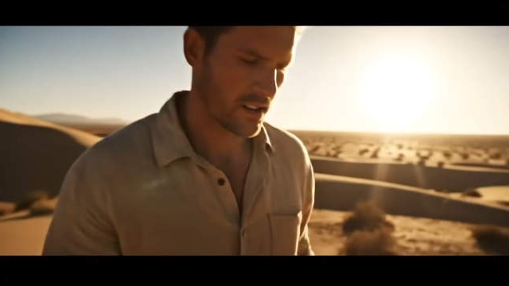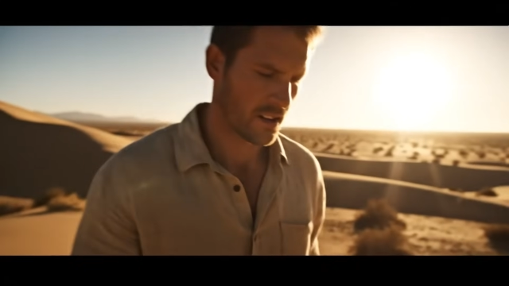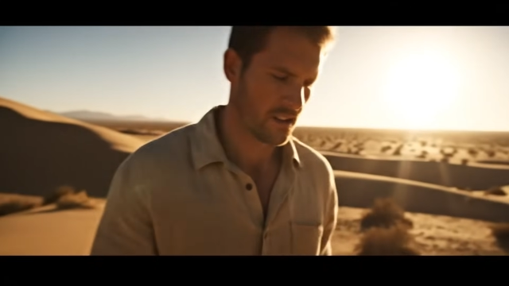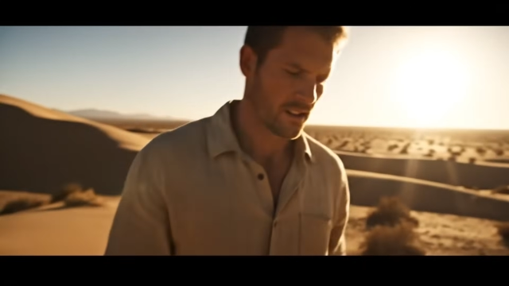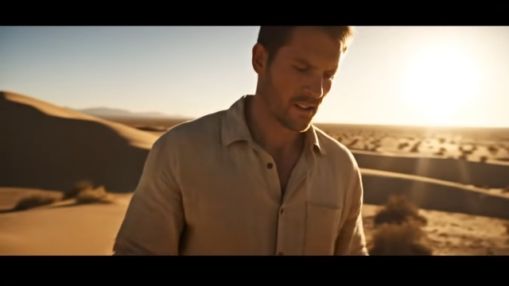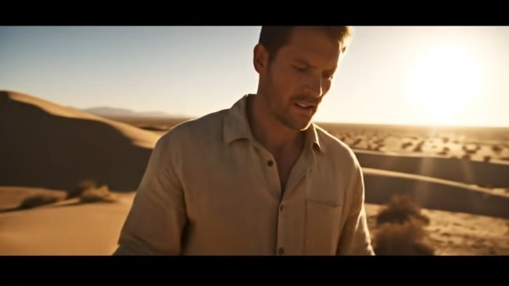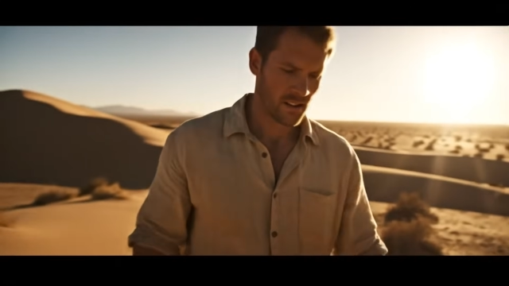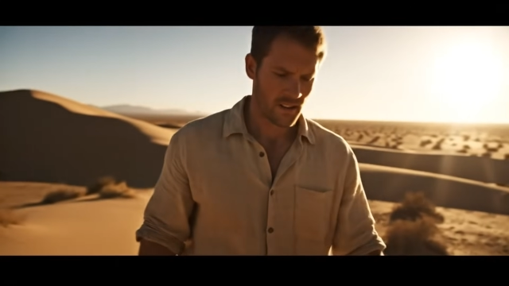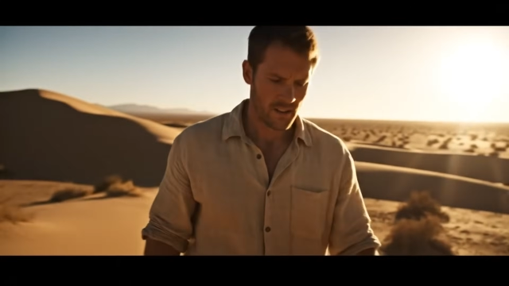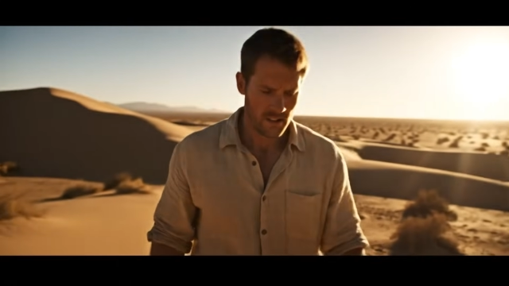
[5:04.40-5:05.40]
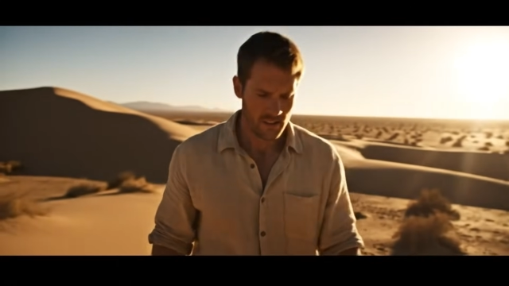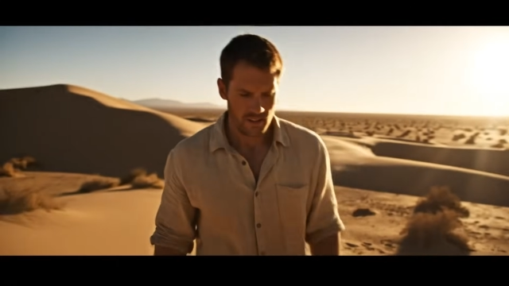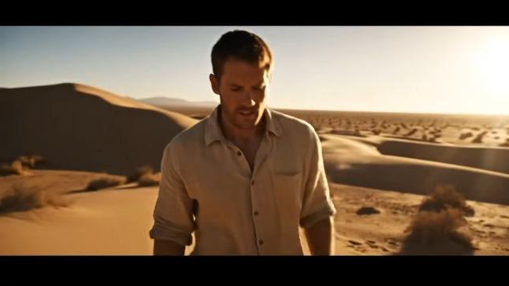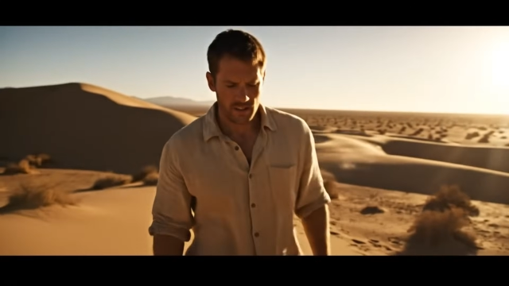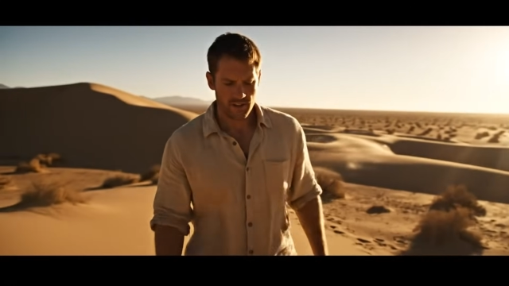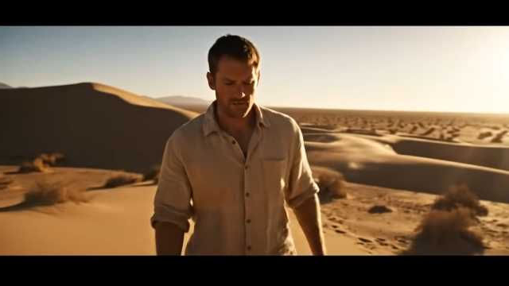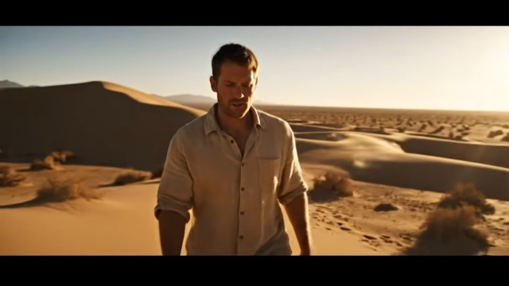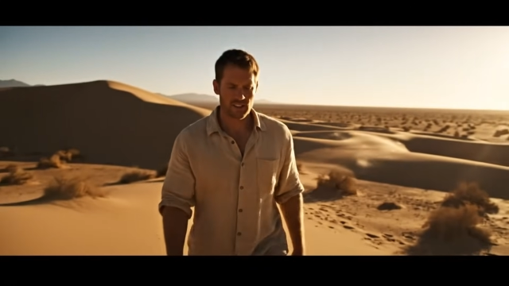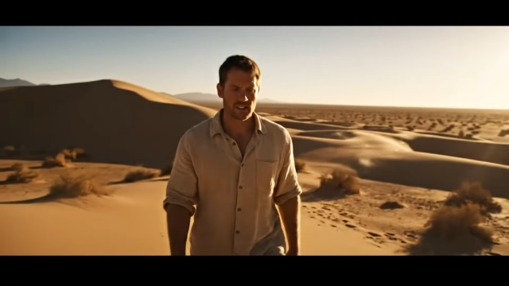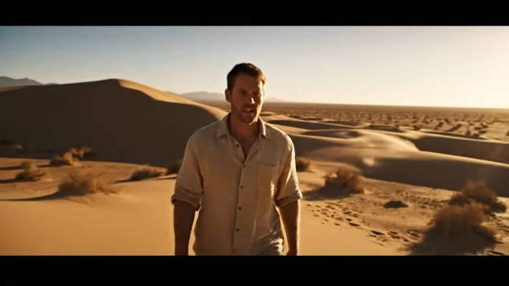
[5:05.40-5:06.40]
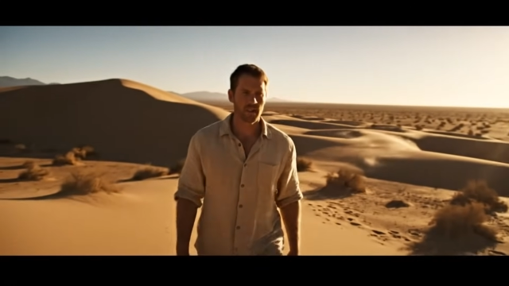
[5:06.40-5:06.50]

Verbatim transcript: No unusual movement or glitch in